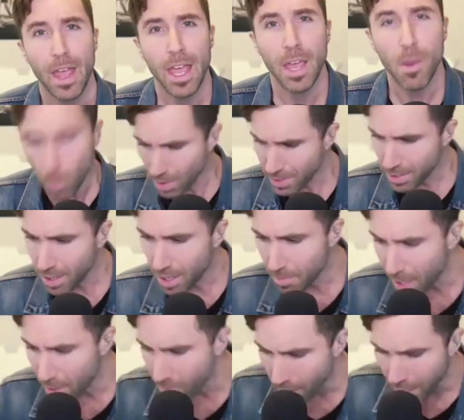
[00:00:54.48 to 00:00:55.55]
It wasn't on
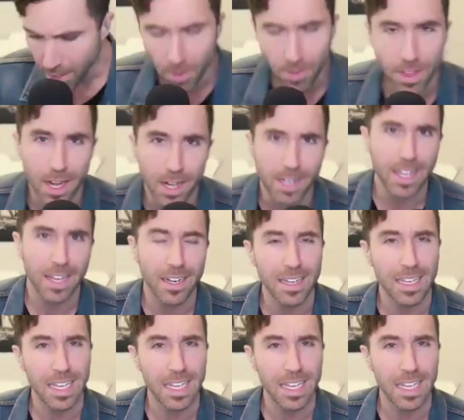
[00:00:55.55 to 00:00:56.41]
my radar that I'd get an